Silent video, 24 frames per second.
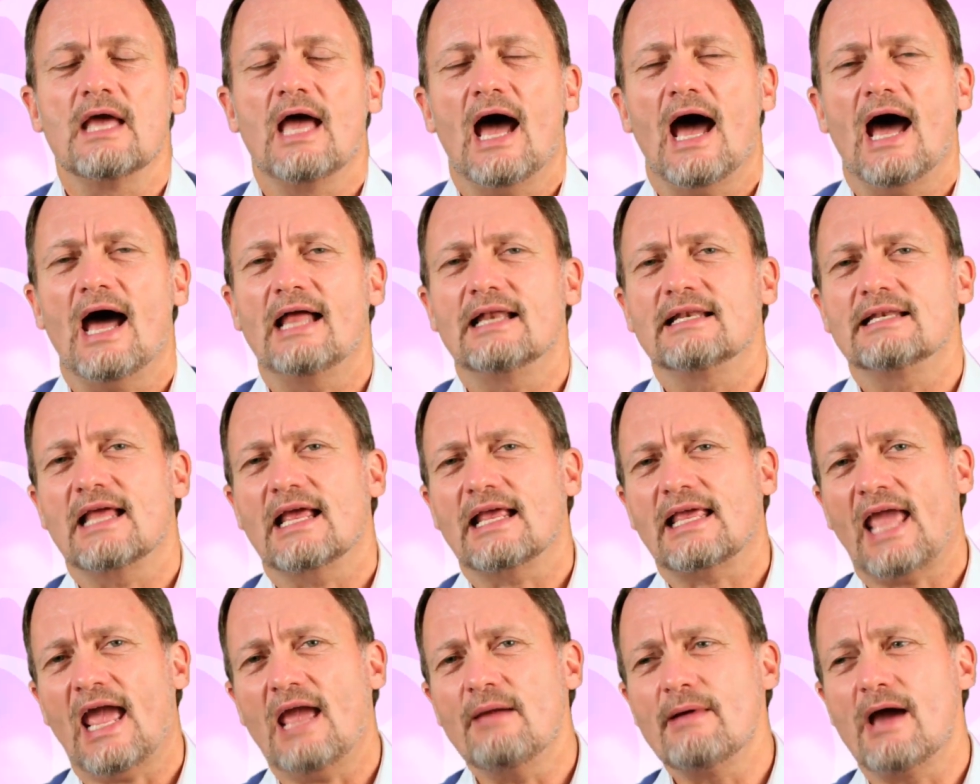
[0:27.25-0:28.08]
And it
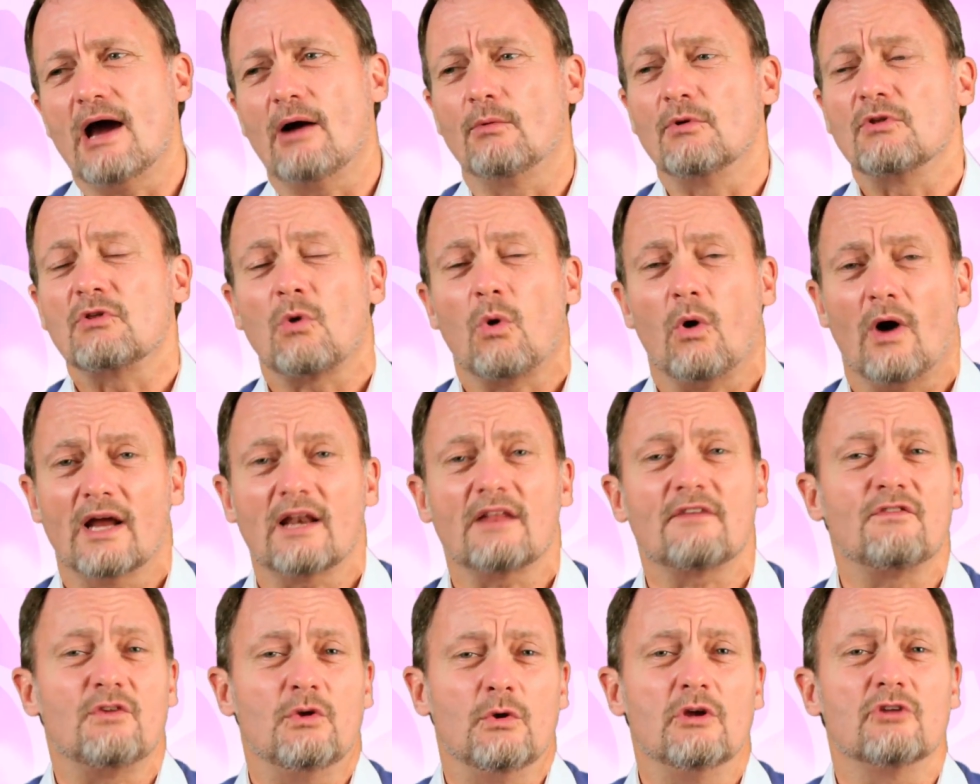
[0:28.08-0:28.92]
came out with quite
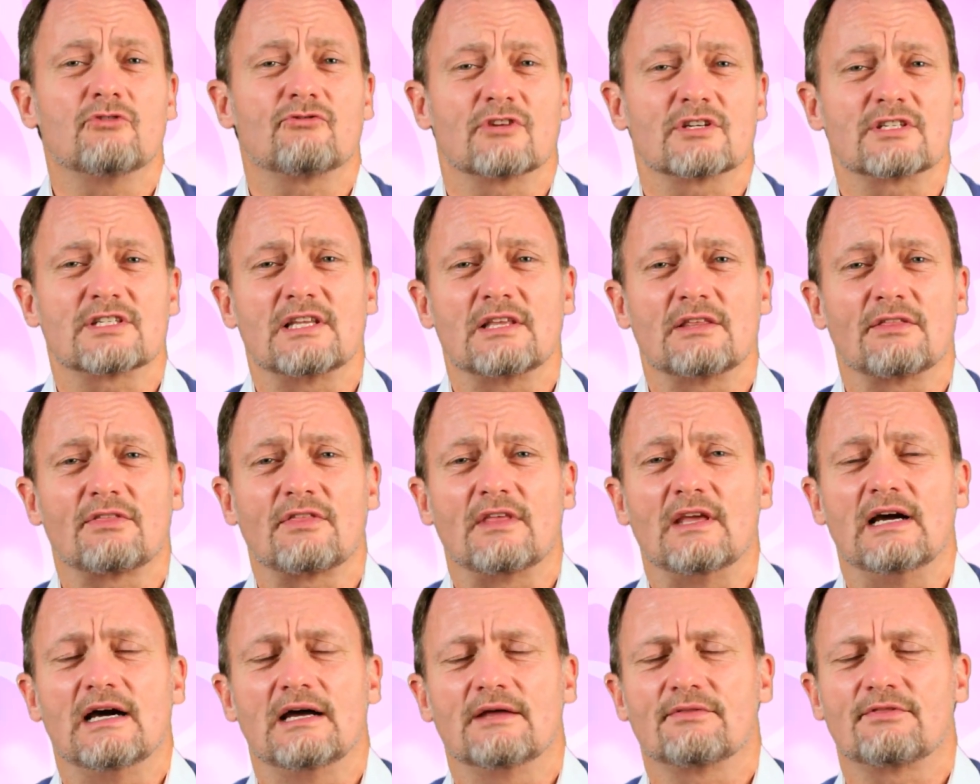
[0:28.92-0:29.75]
a few interesting
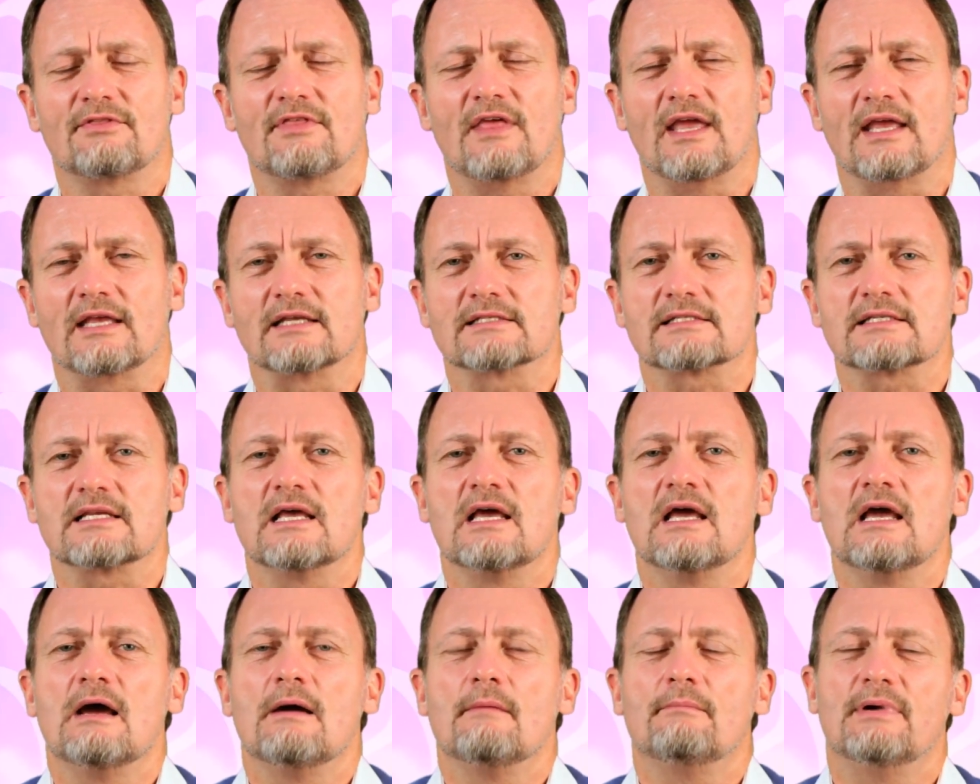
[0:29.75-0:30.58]
things.
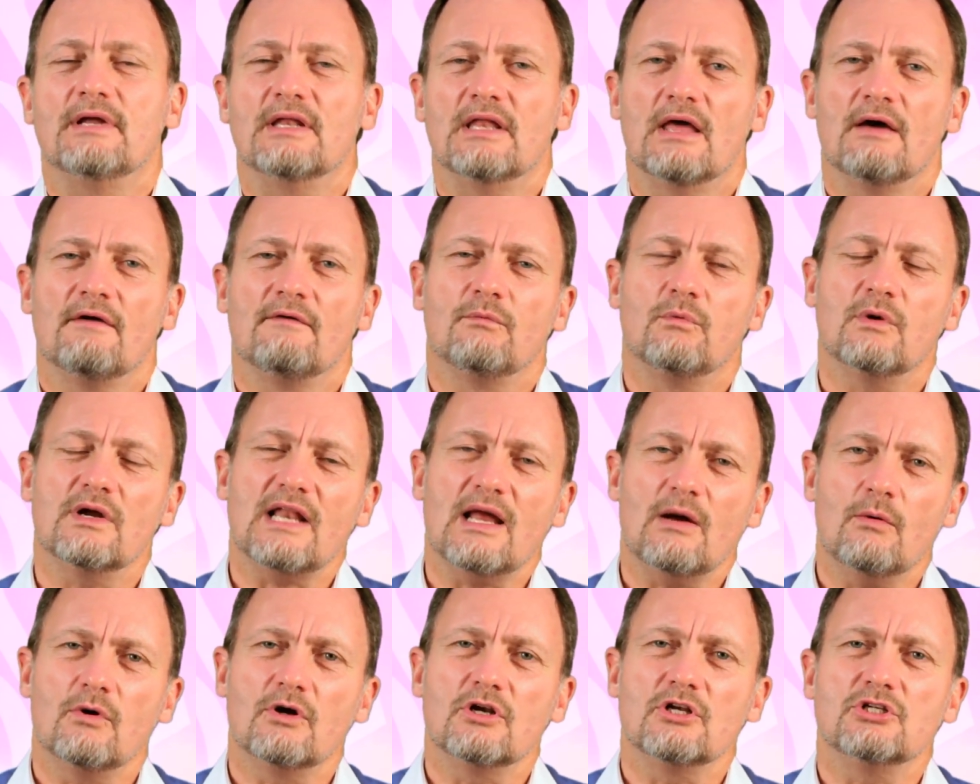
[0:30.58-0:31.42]
But what
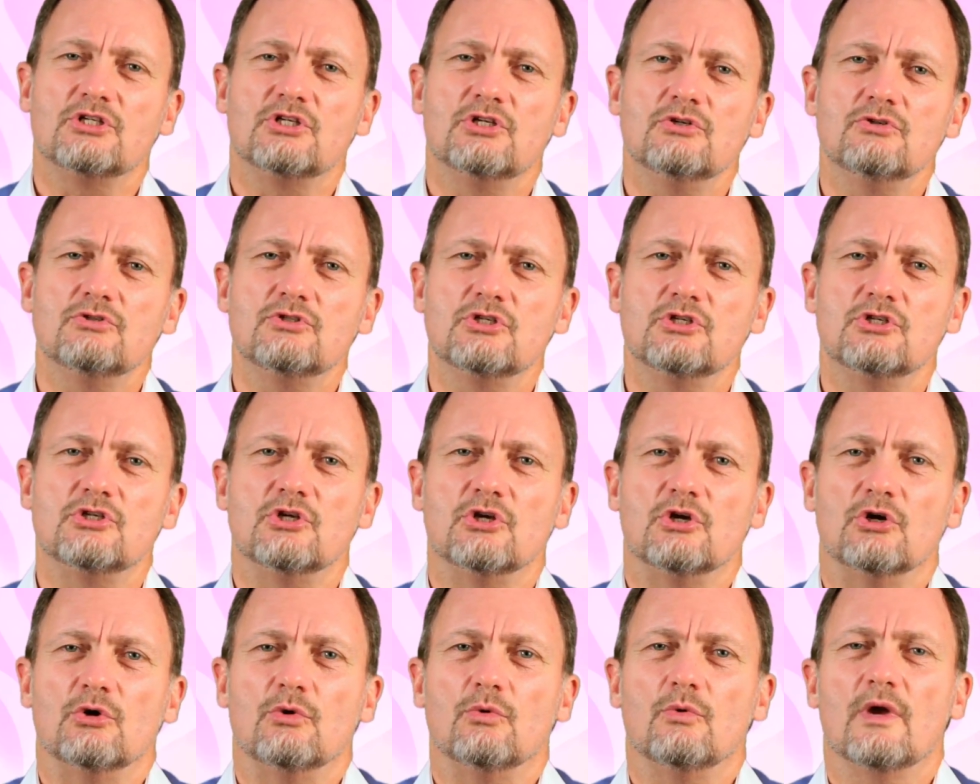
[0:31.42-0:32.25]
I wanted you to
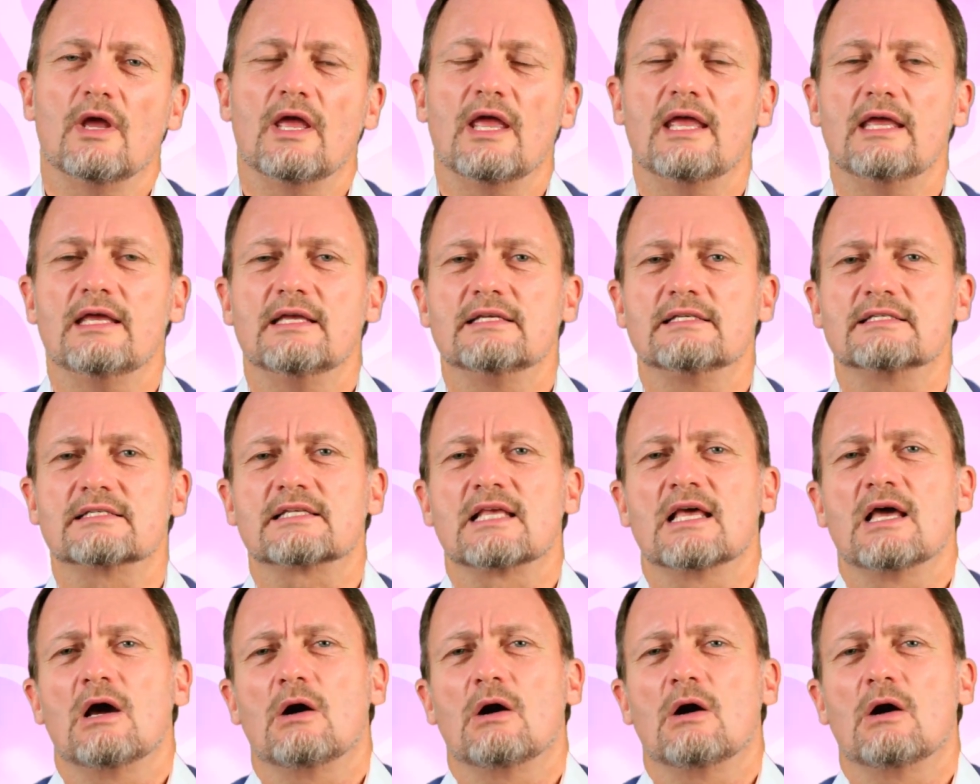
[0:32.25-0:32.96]
do is